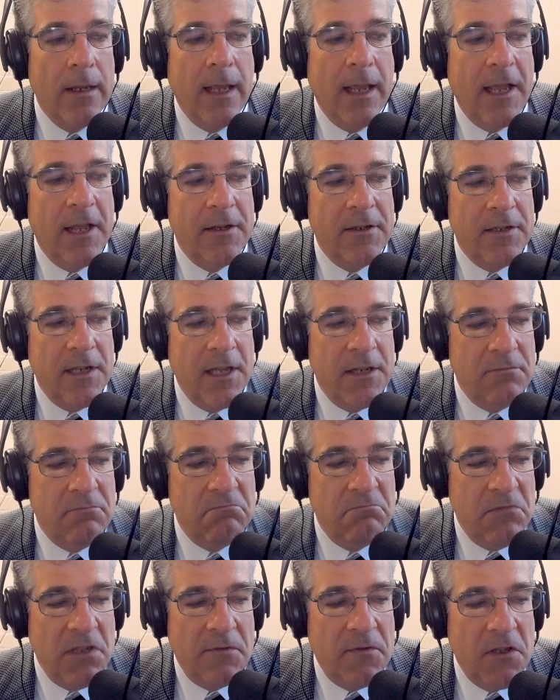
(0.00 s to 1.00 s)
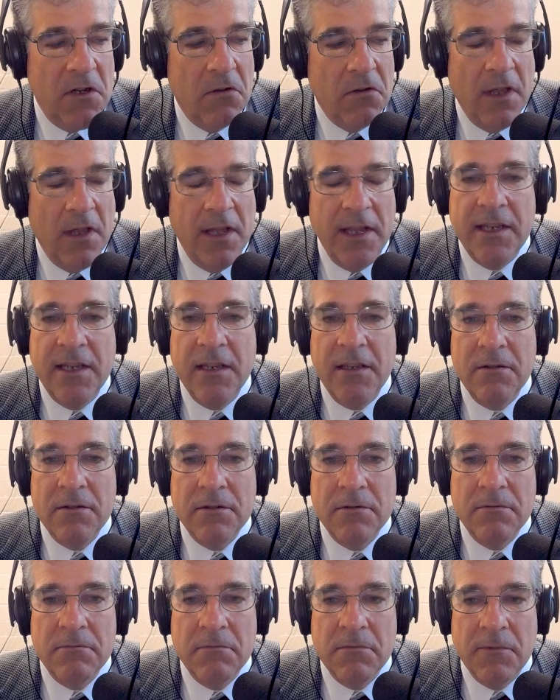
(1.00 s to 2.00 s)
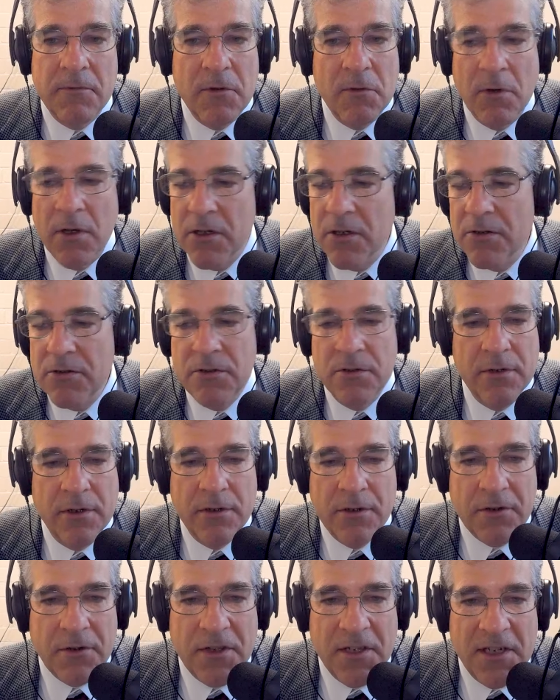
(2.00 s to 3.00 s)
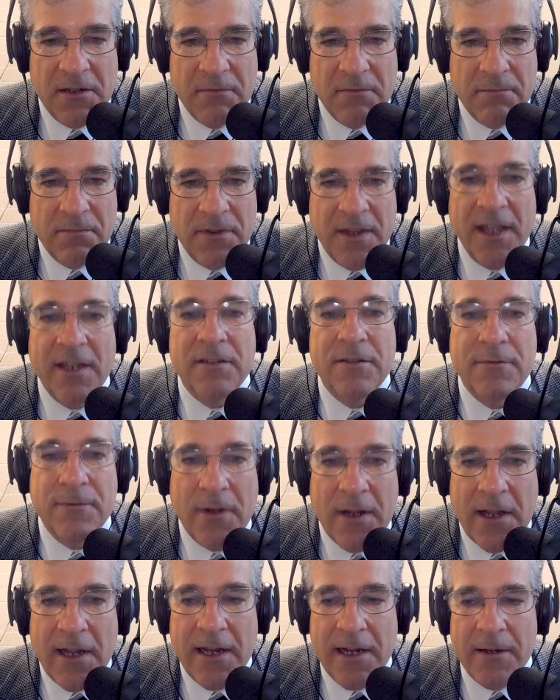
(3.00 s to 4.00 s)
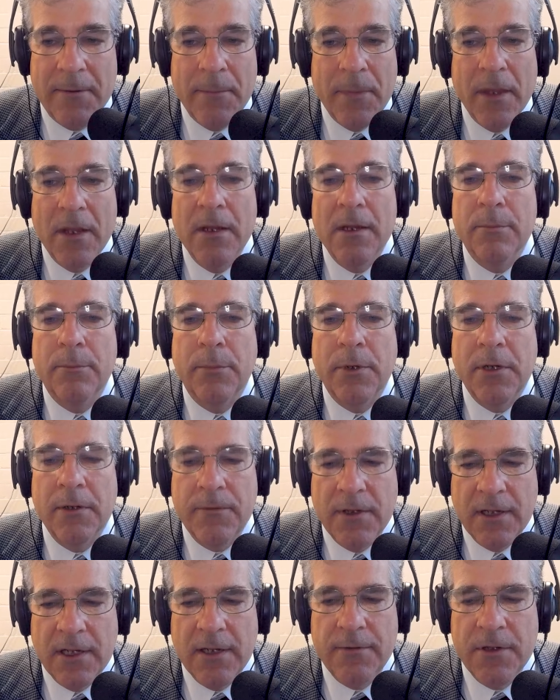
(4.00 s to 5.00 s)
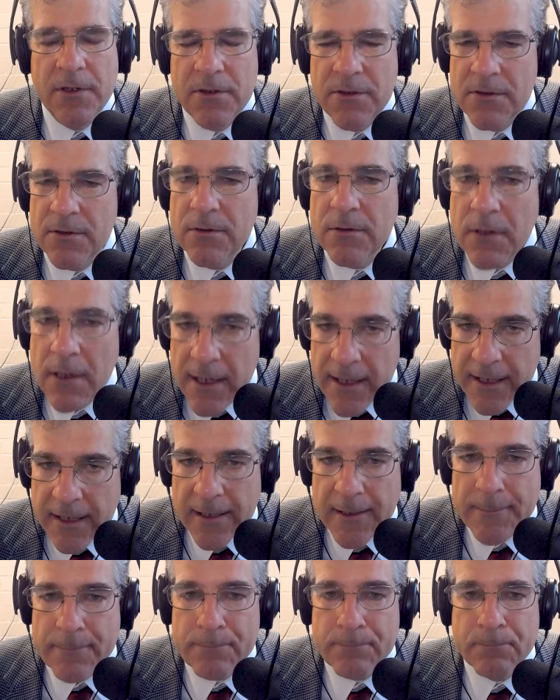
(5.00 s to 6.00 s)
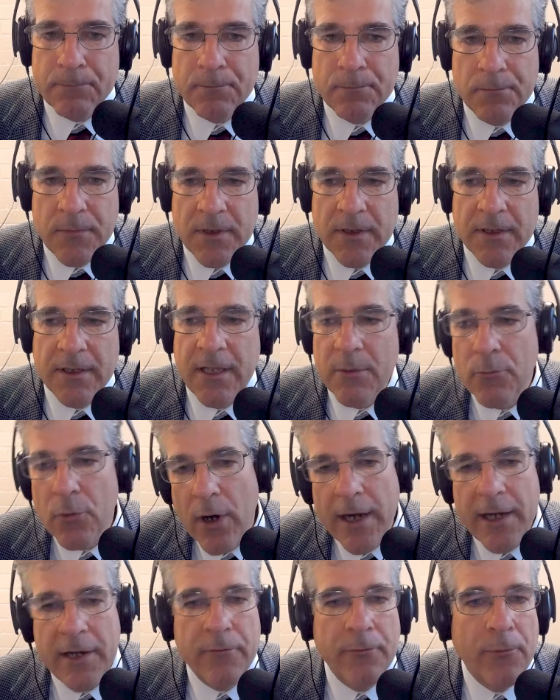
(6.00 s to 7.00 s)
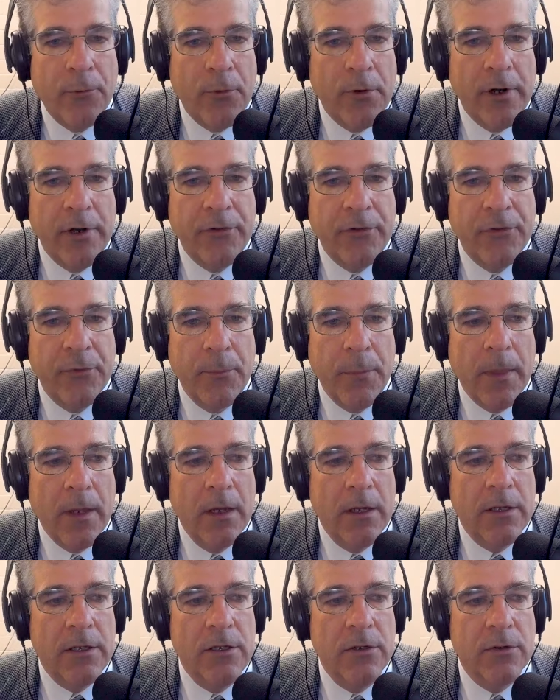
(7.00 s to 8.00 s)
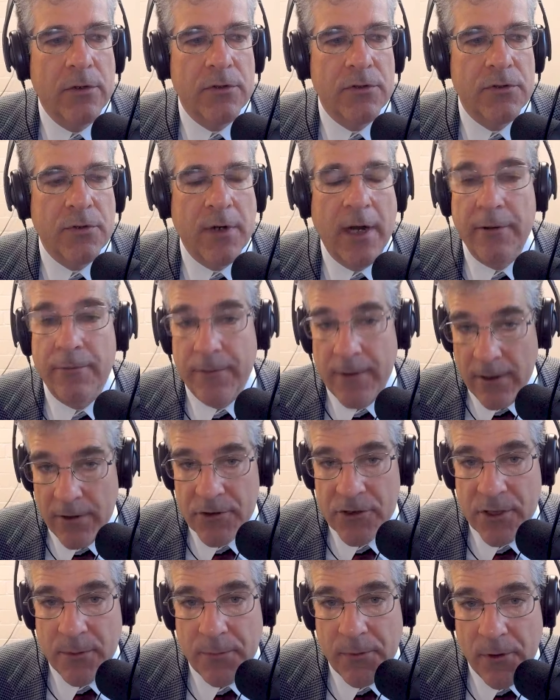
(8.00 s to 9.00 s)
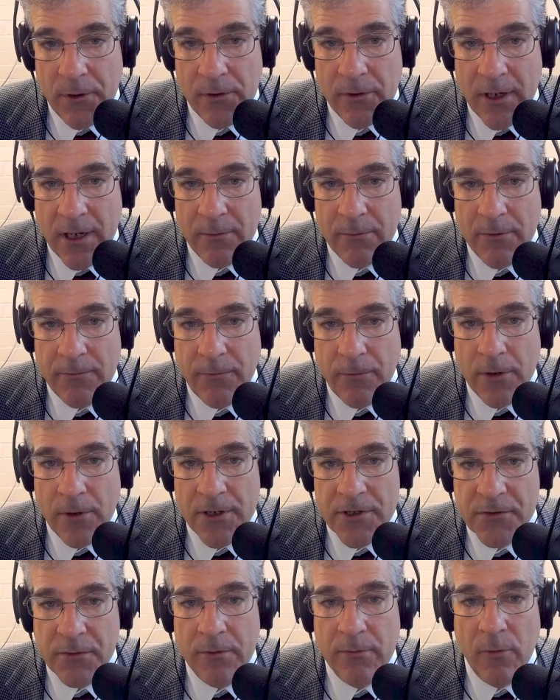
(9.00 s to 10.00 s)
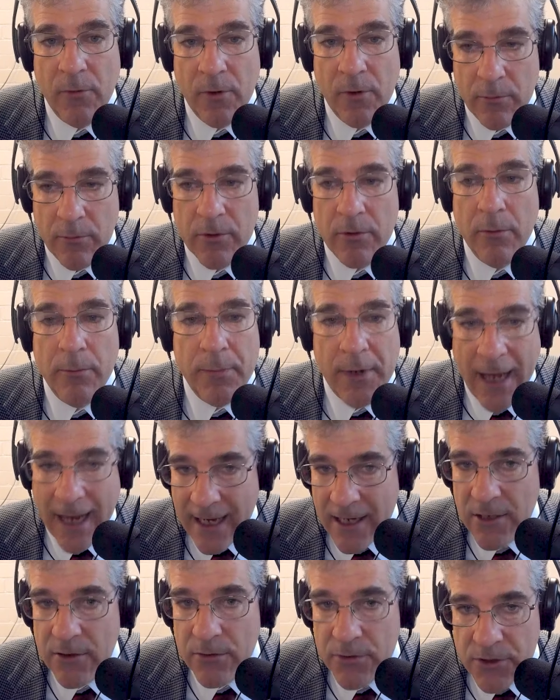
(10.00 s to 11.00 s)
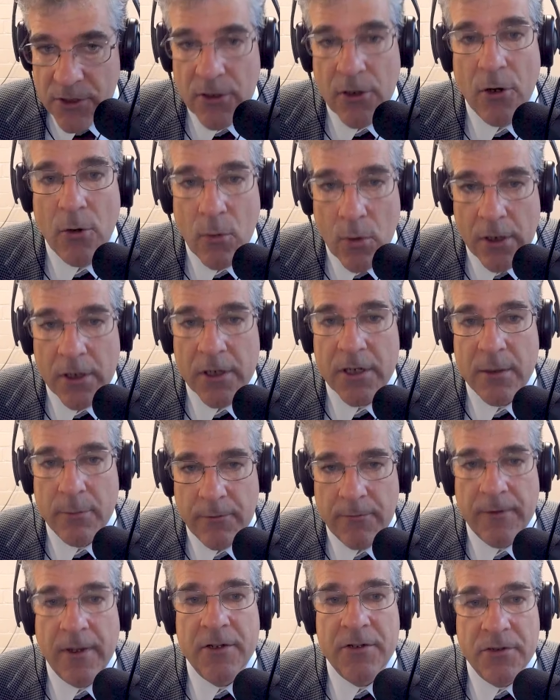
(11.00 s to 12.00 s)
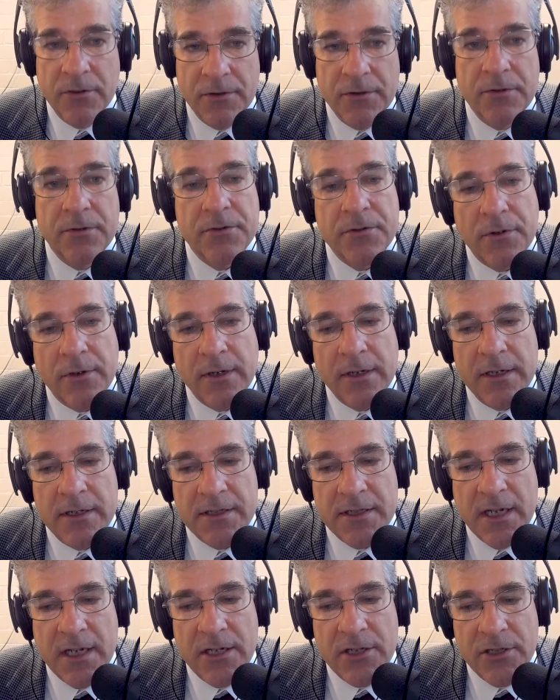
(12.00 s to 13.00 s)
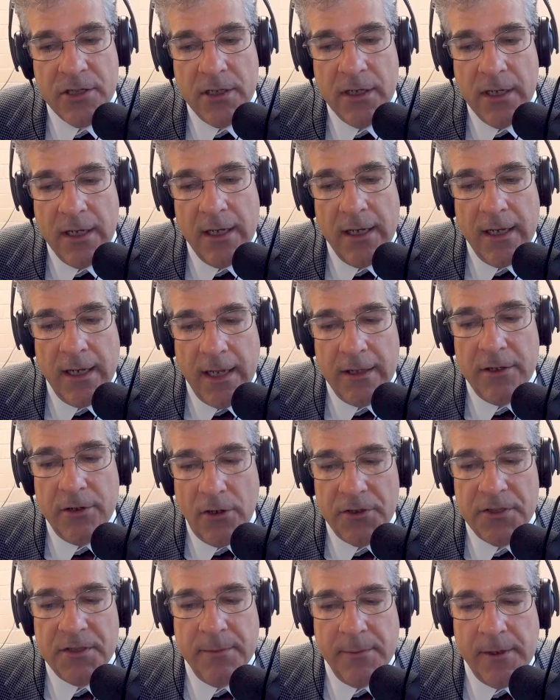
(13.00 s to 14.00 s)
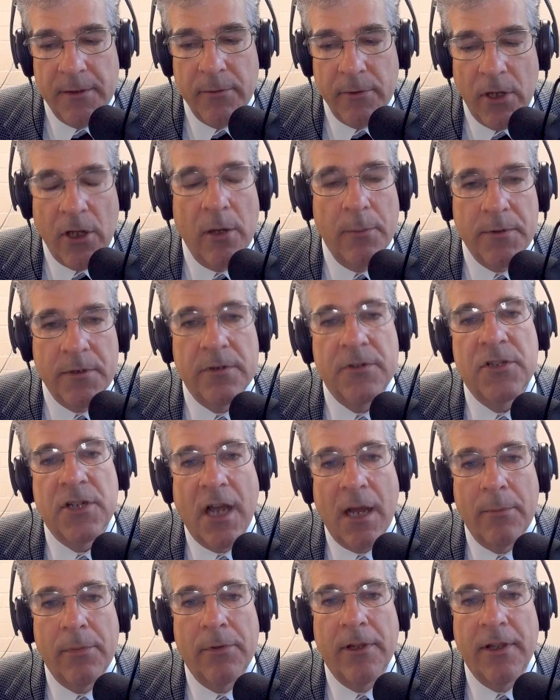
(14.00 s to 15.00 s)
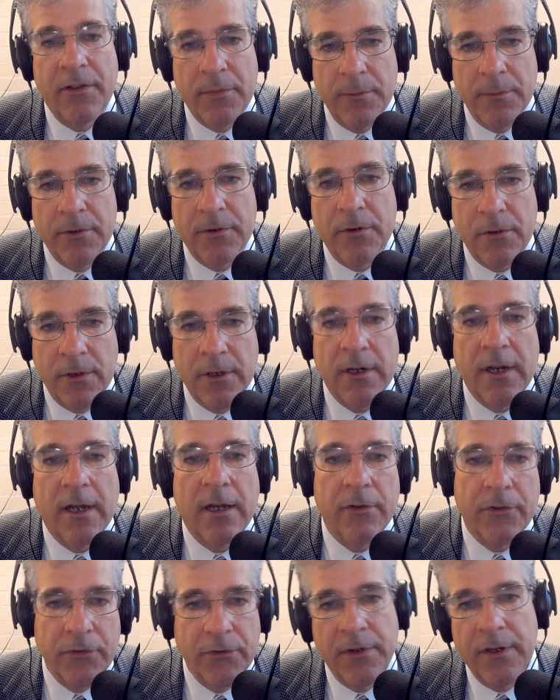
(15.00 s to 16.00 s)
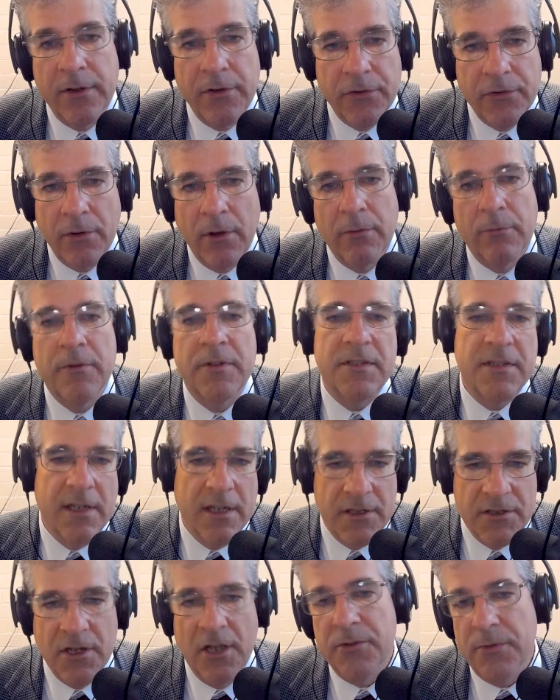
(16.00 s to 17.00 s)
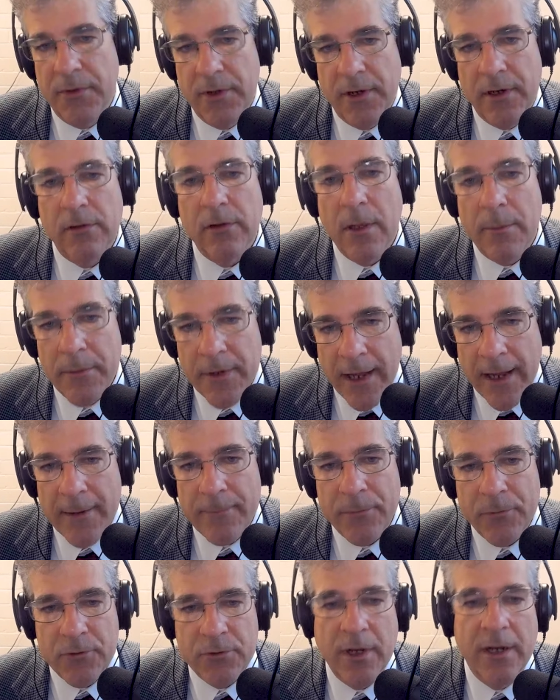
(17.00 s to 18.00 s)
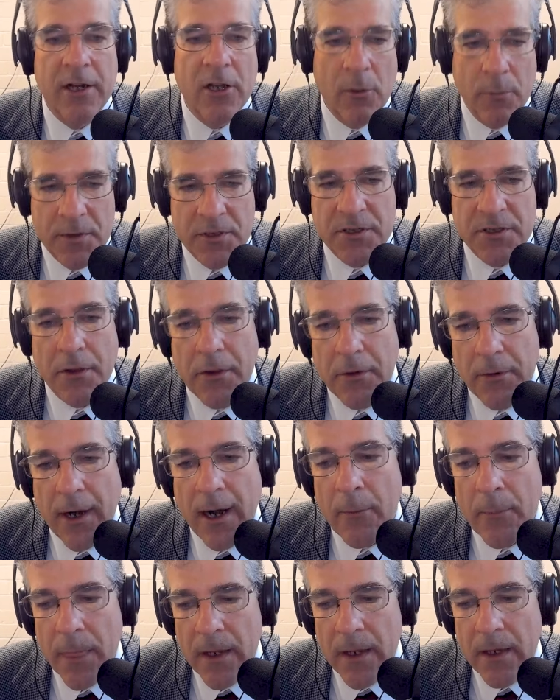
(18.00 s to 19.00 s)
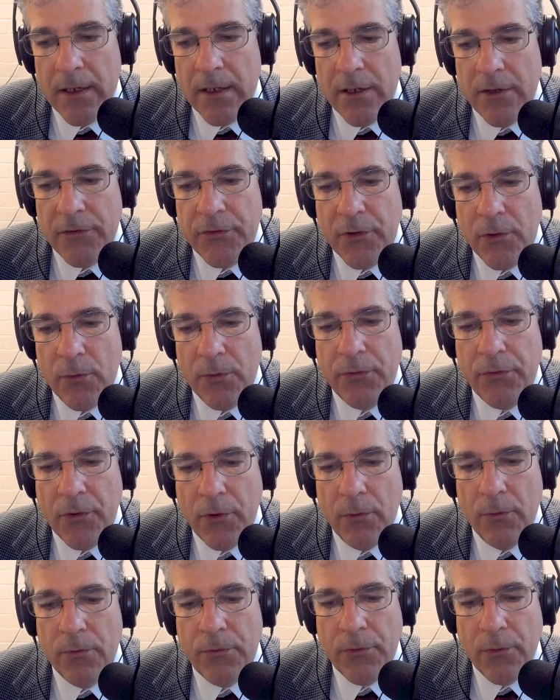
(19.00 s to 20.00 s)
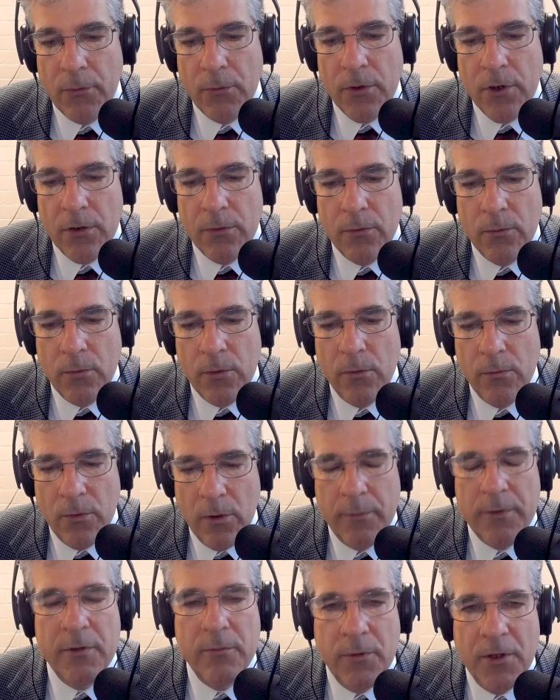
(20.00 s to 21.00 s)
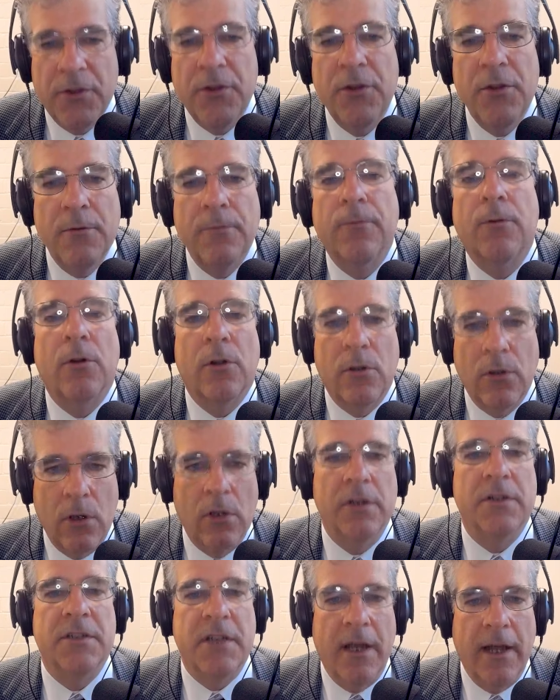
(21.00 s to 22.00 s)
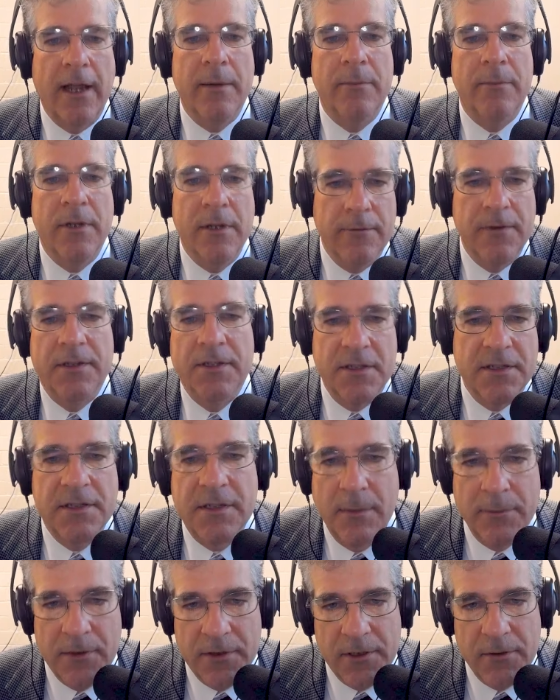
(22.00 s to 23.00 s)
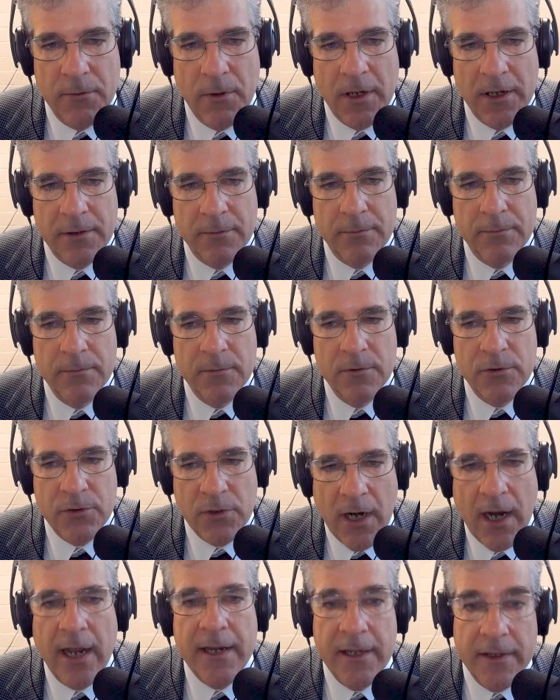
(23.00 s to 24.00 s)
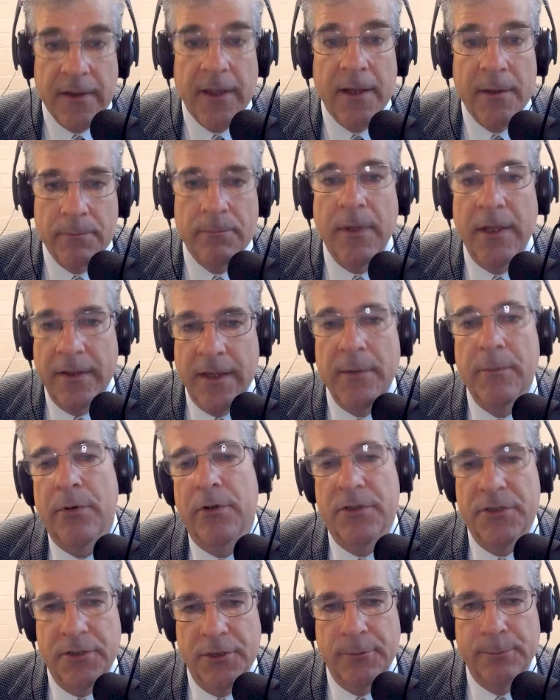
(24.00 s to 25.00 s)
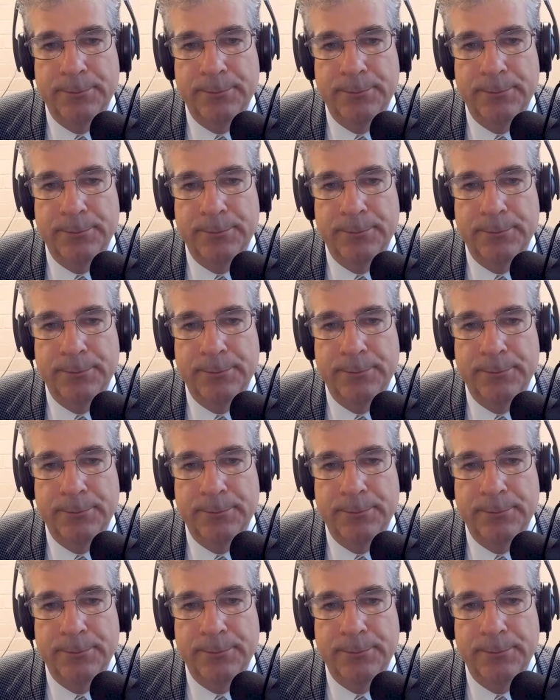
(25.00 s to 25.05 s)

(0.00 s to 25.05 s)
And if you don't like it, if you want to go do another thing, that's fine. But if you do like it, you can keep writing for us. You can try a fellowship program for us where we will pay you to go work at a professional news organization. And then ultimately, we'll help you with job placement and career counseling and so on. We stay in touch with our alumni, try and help each other out. So we'll be with you for a long time if this is something you want to try and then pursue.